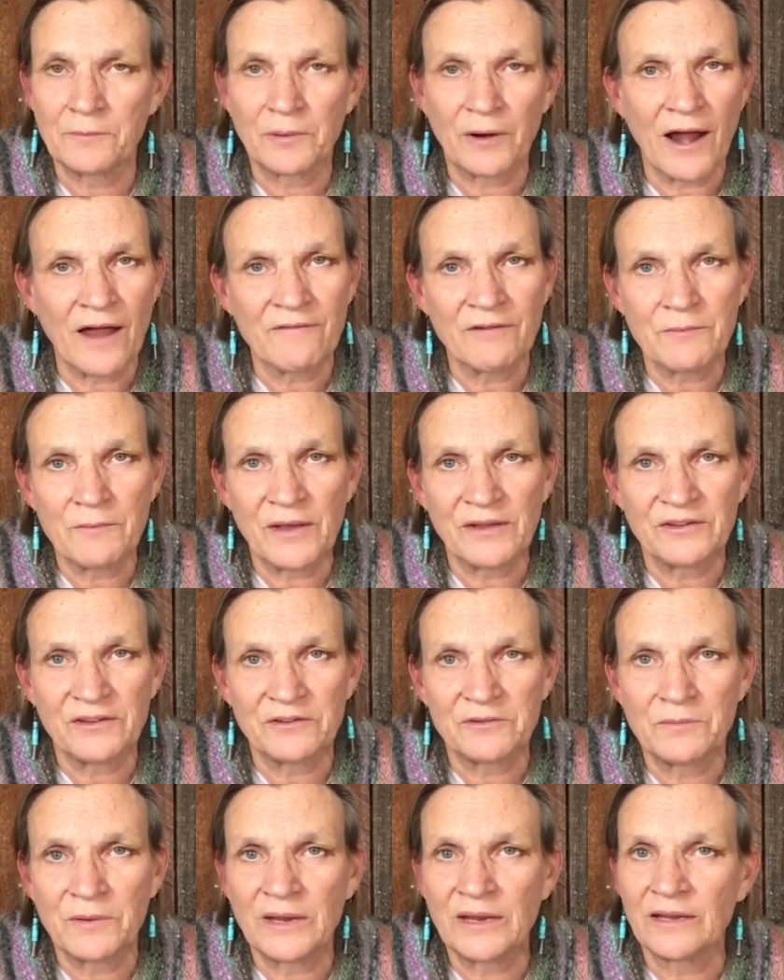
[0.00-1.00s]
private
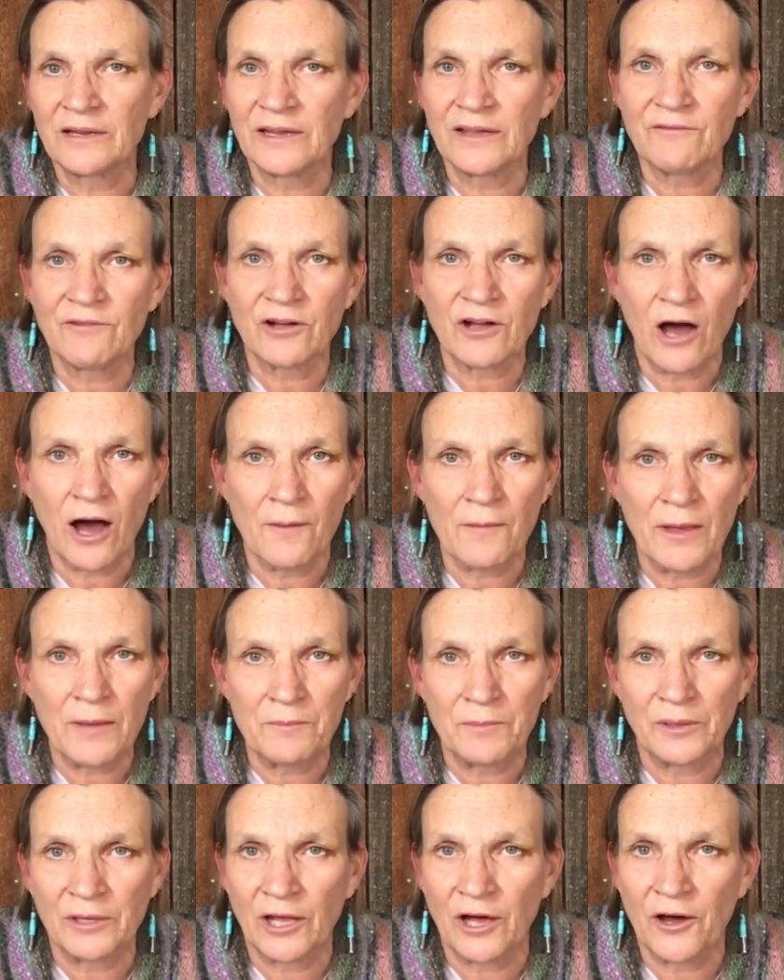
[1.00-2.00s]
message me, leave a
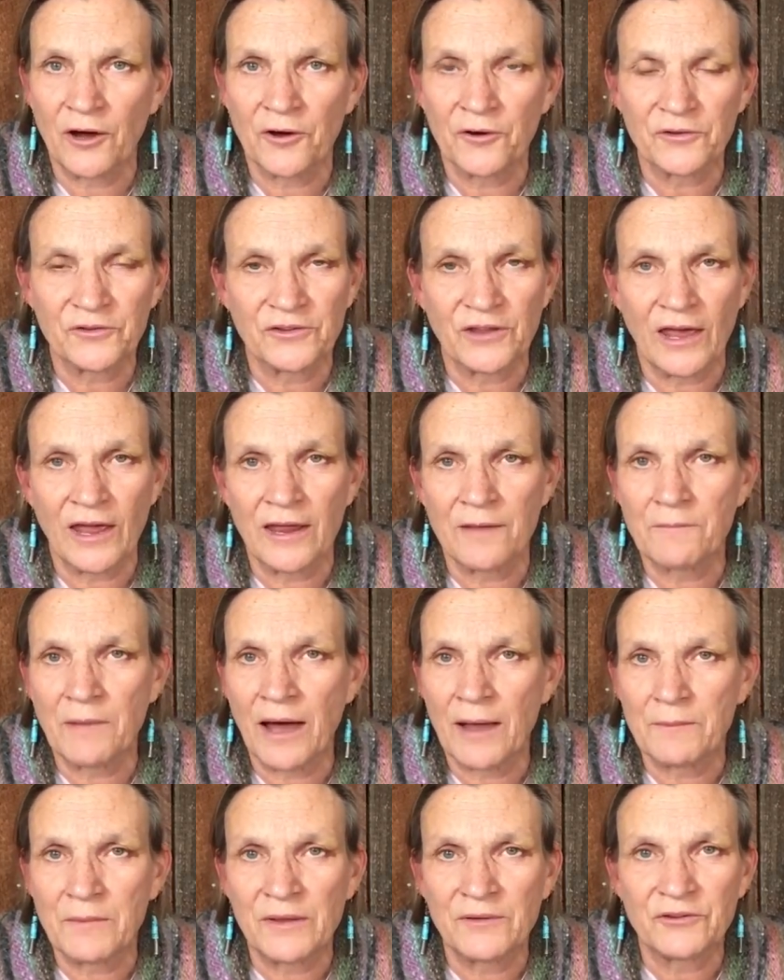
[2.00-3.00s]
comment below saying
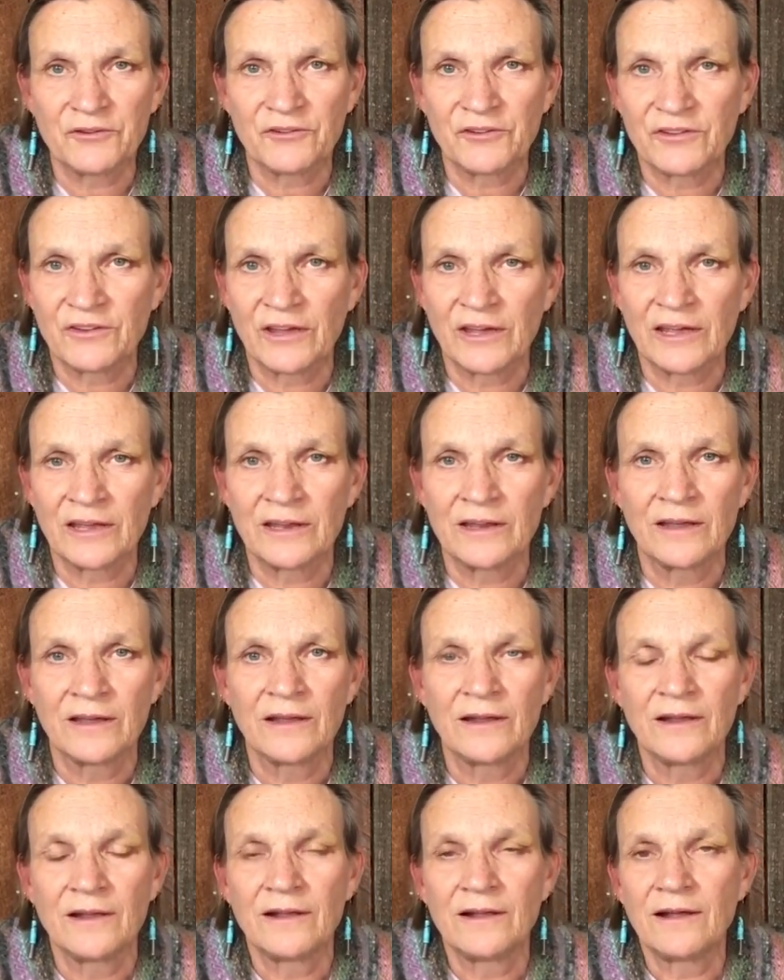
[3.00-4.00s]
I'm interested.
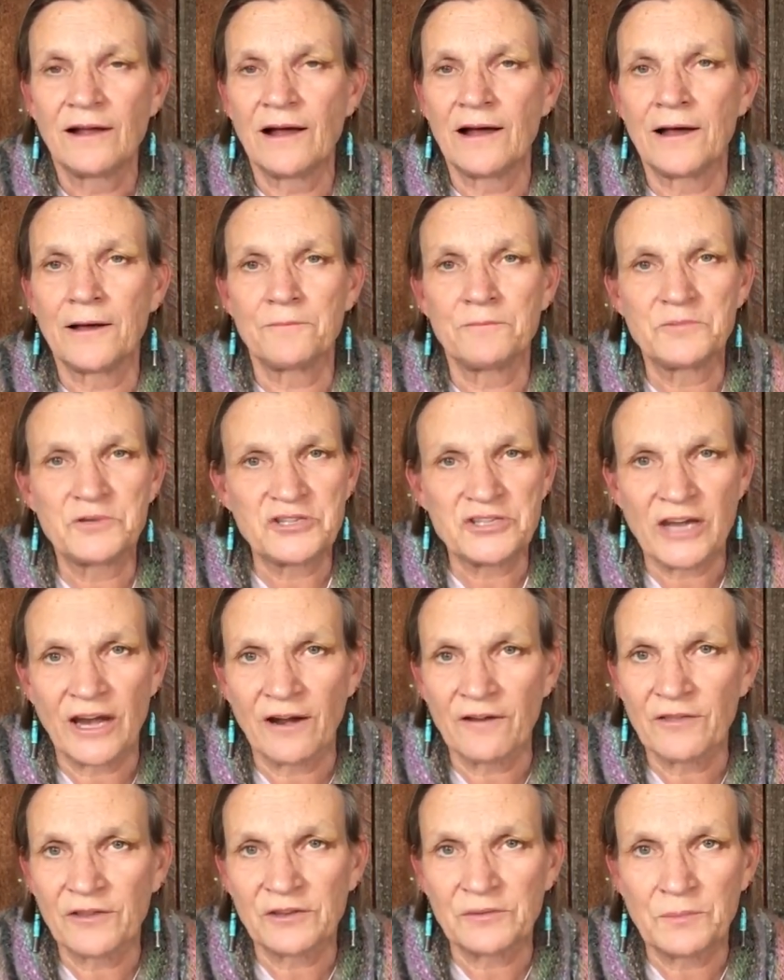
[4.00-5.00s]

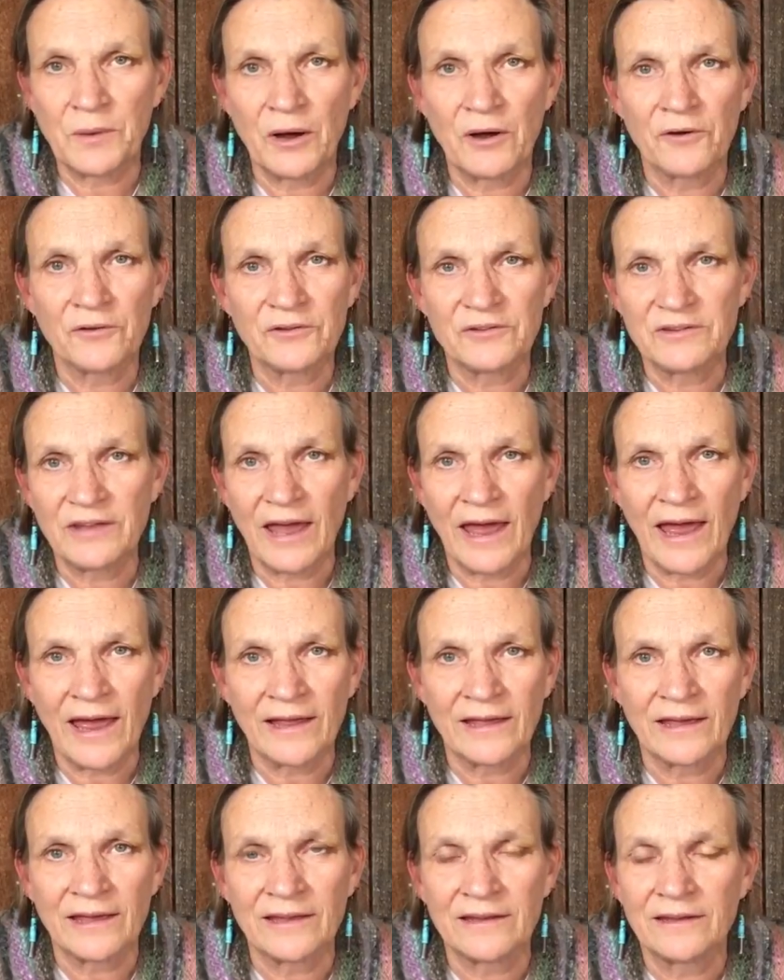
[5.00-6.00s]
Share this post,
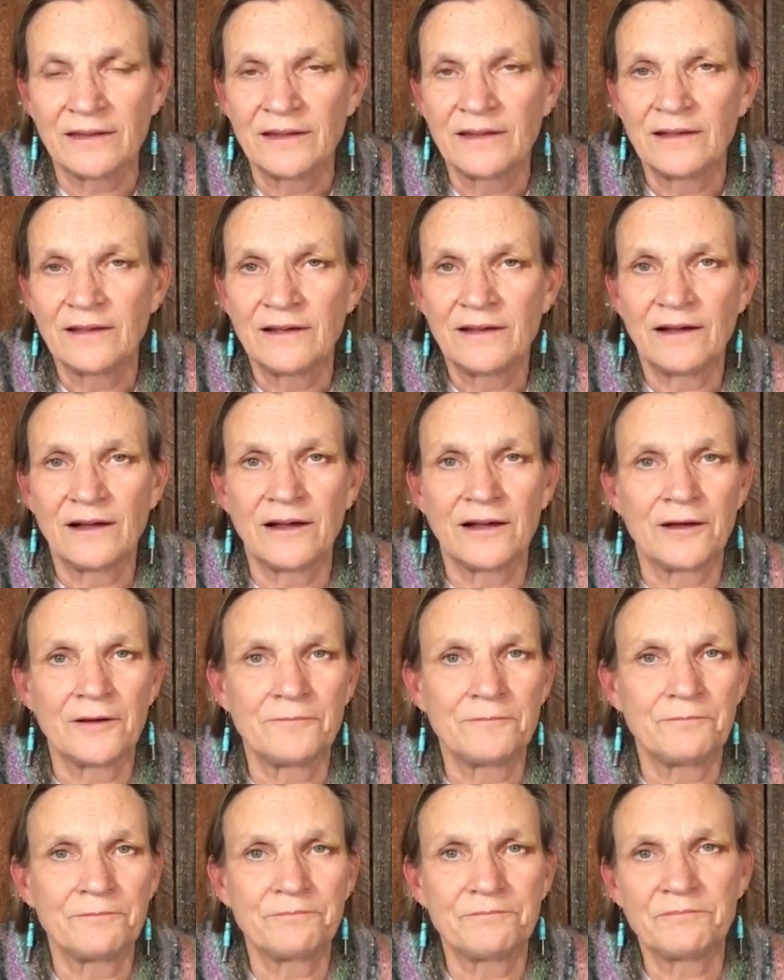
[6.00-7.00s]
tag it
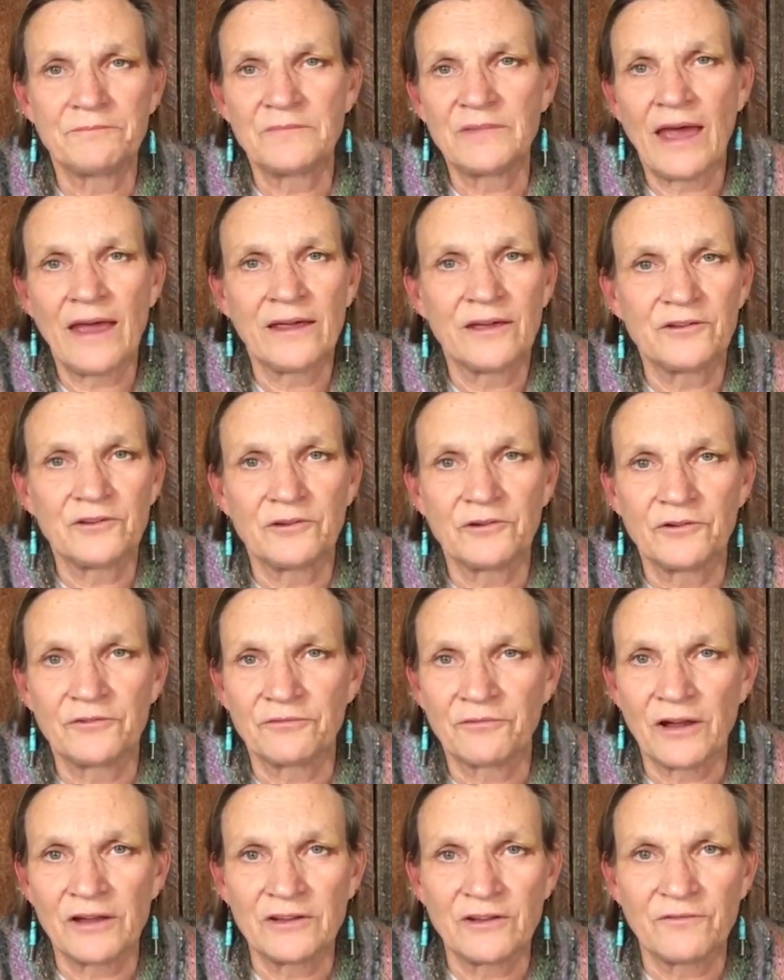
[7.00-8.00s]
to a
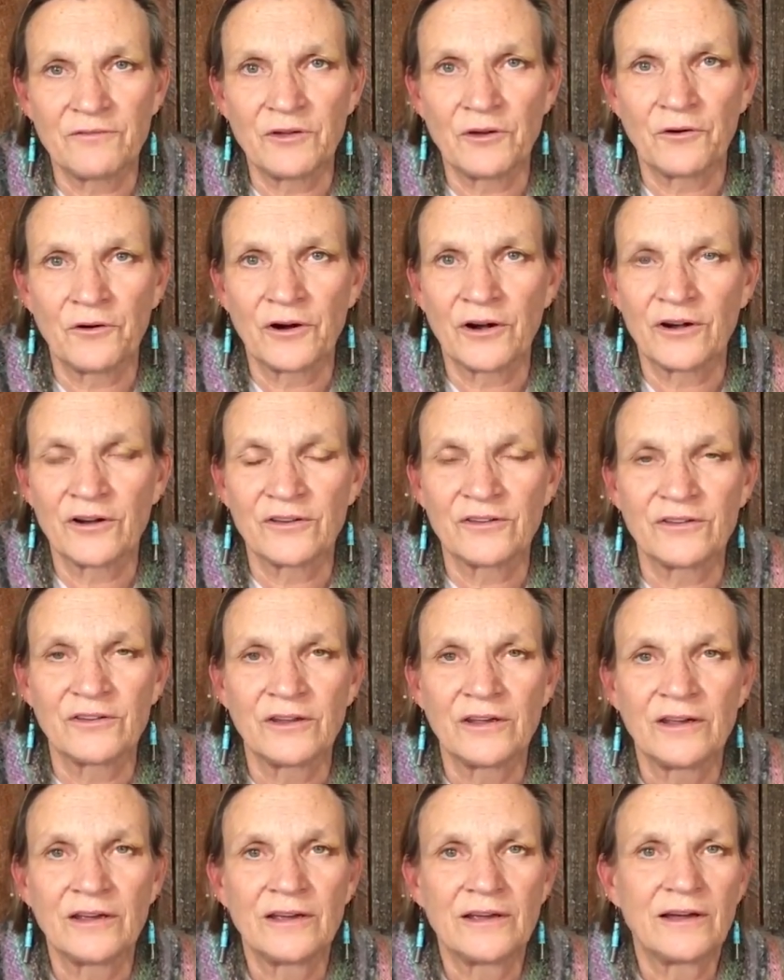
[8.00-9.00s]
friend of
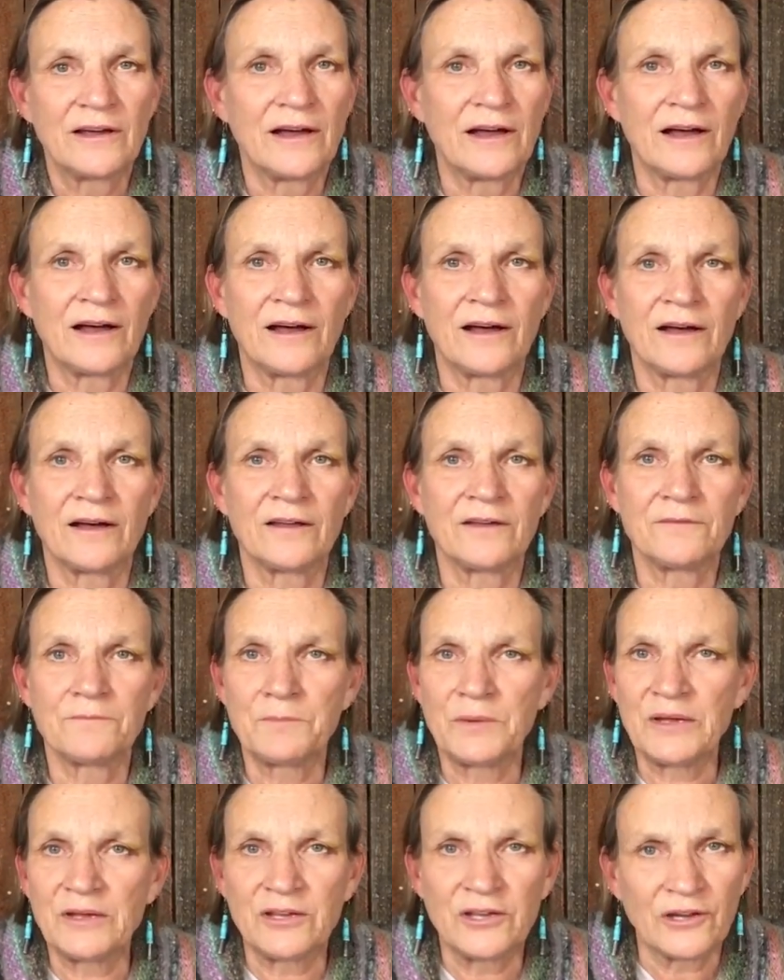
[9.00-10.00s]
yours.
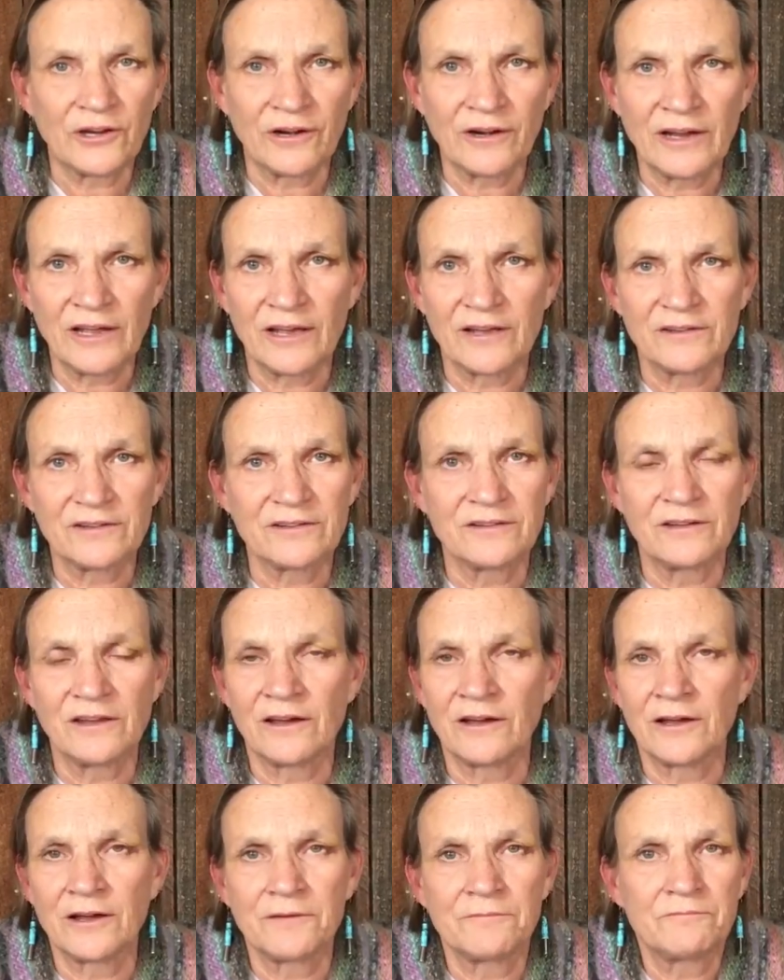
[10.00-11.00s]
Be curious.
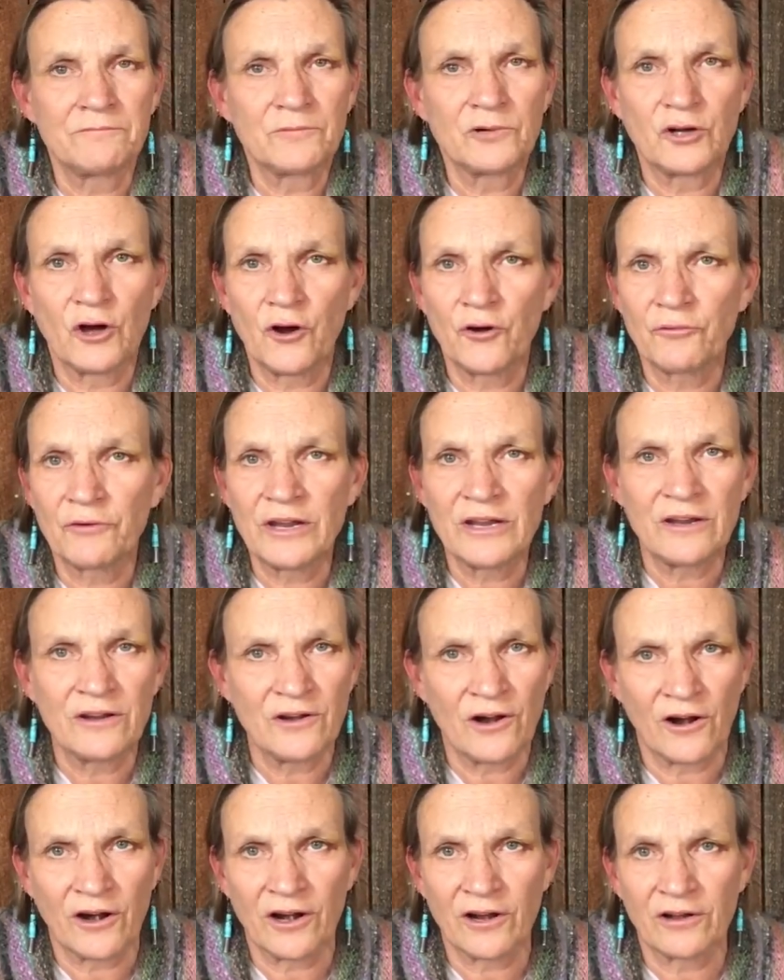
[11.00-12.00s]
Go read
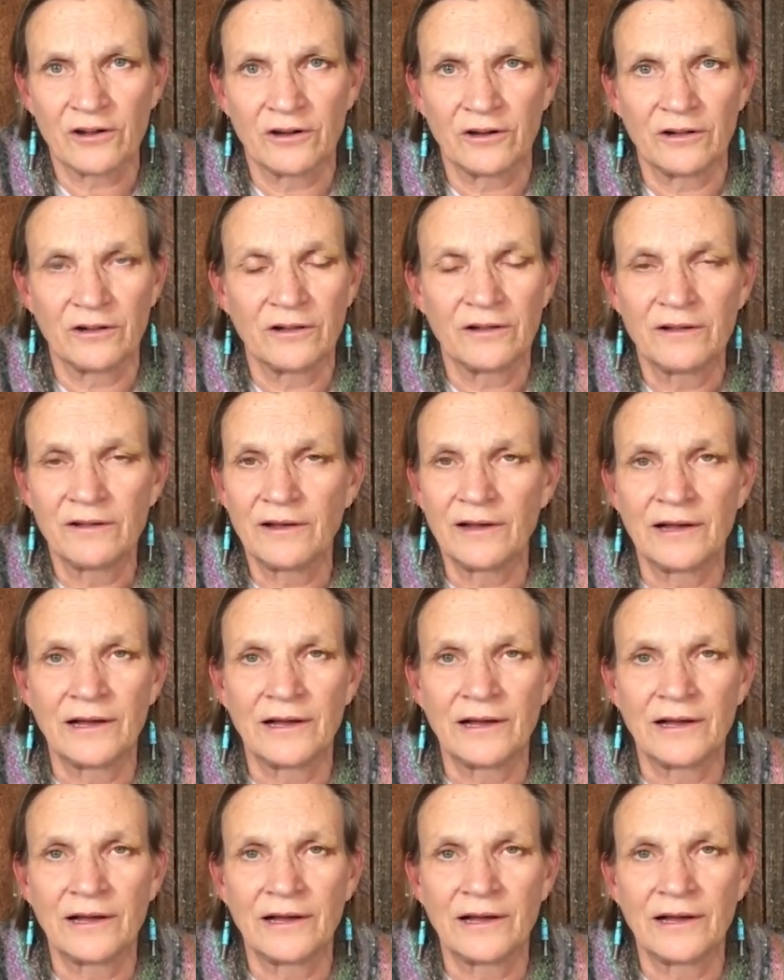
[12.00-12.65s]
an article.